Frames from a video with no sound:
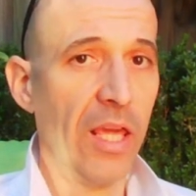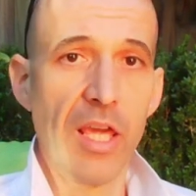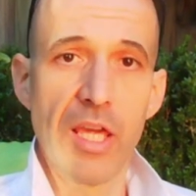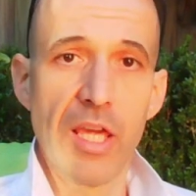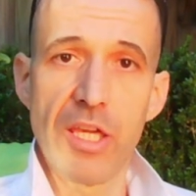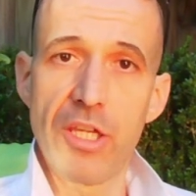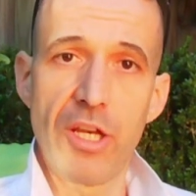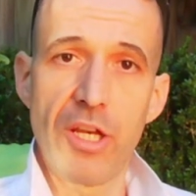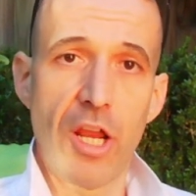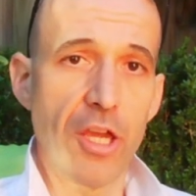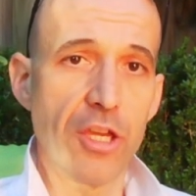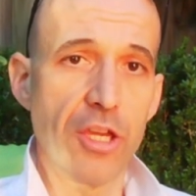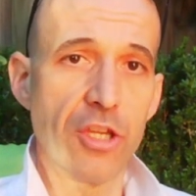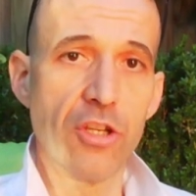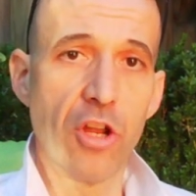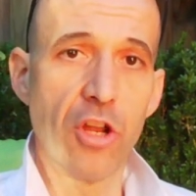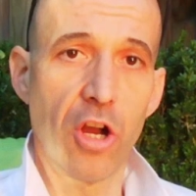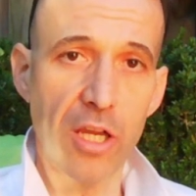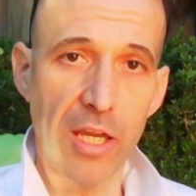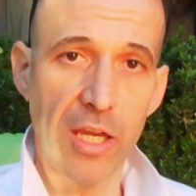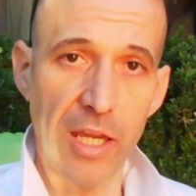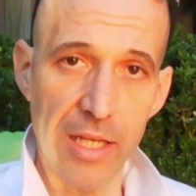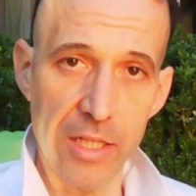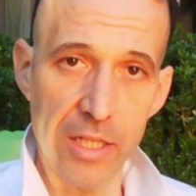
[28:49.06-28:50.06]
you're
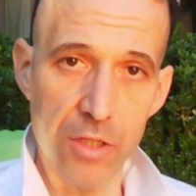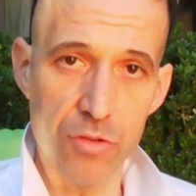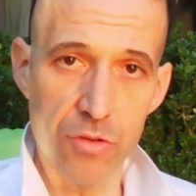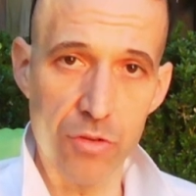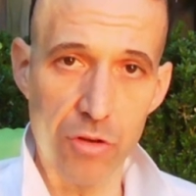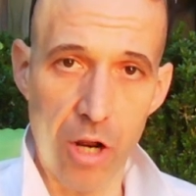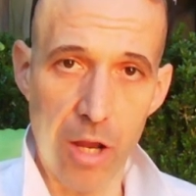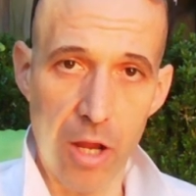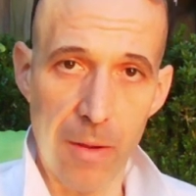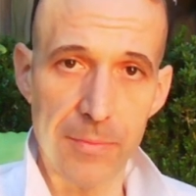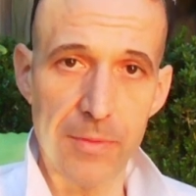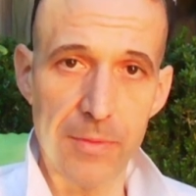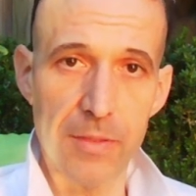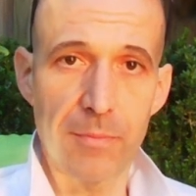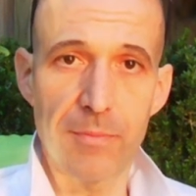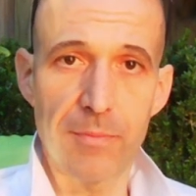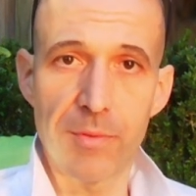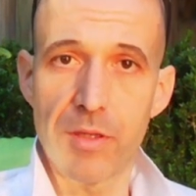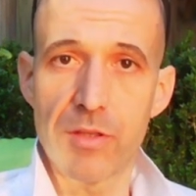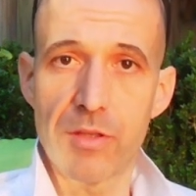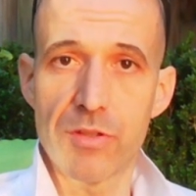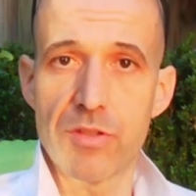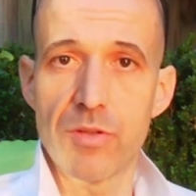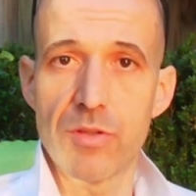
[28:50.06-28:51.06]
not getting dropped
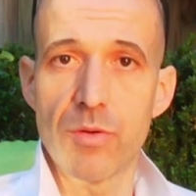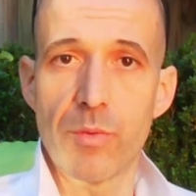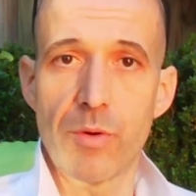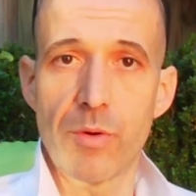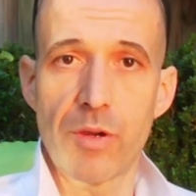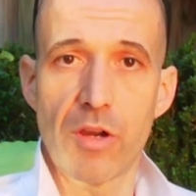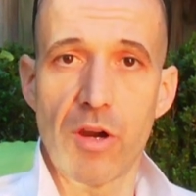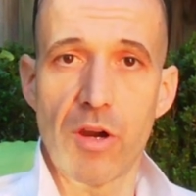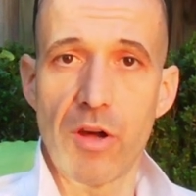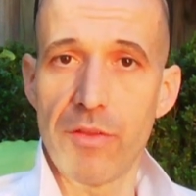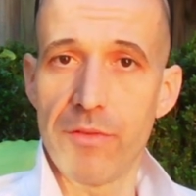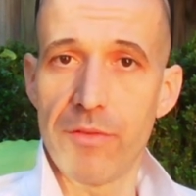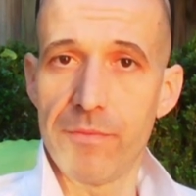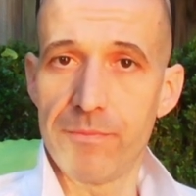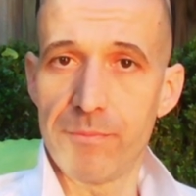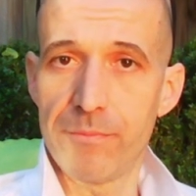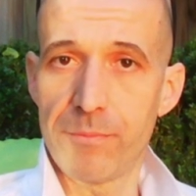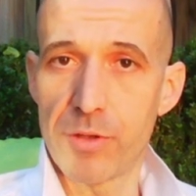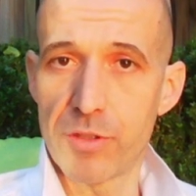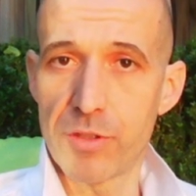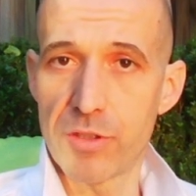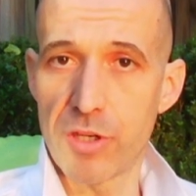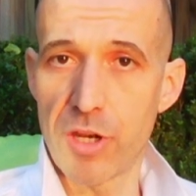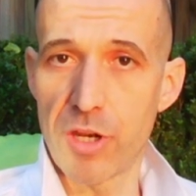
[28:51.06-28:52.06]
because you
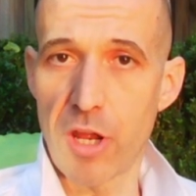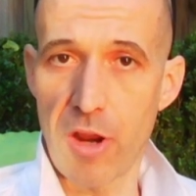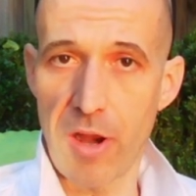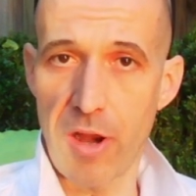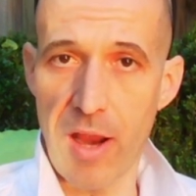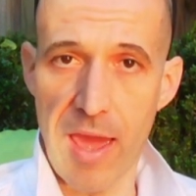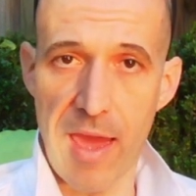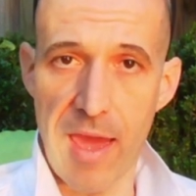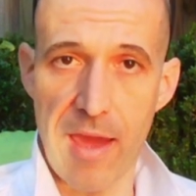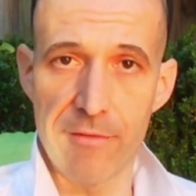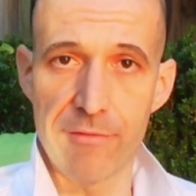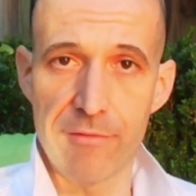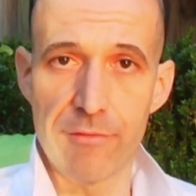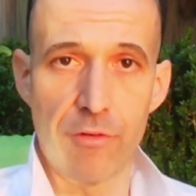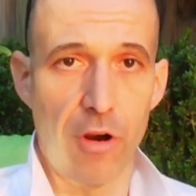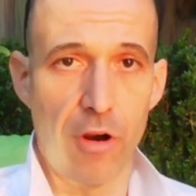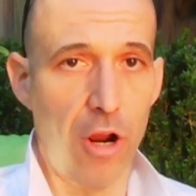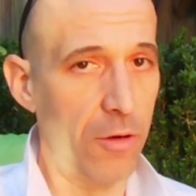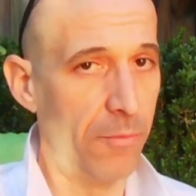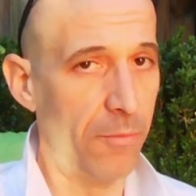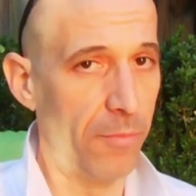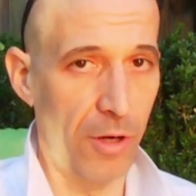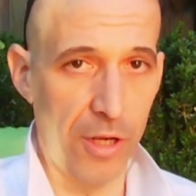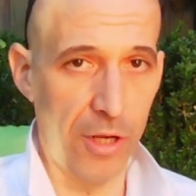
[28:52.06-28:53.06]
don't have
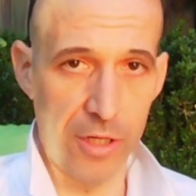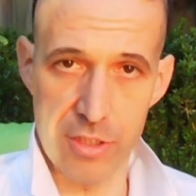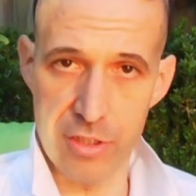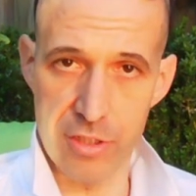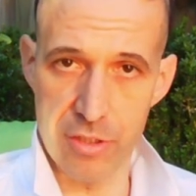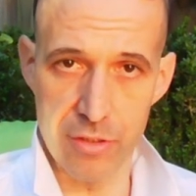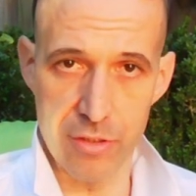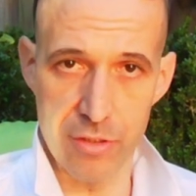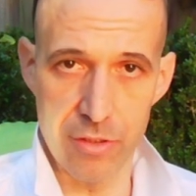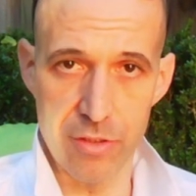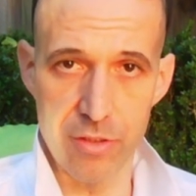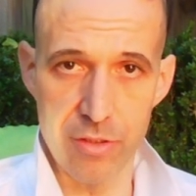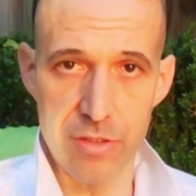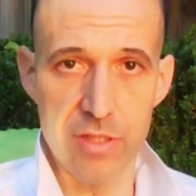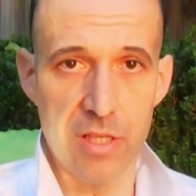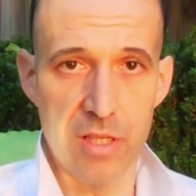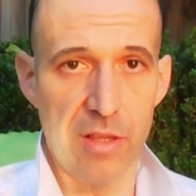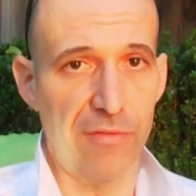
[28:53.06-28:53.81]
road bike shoes.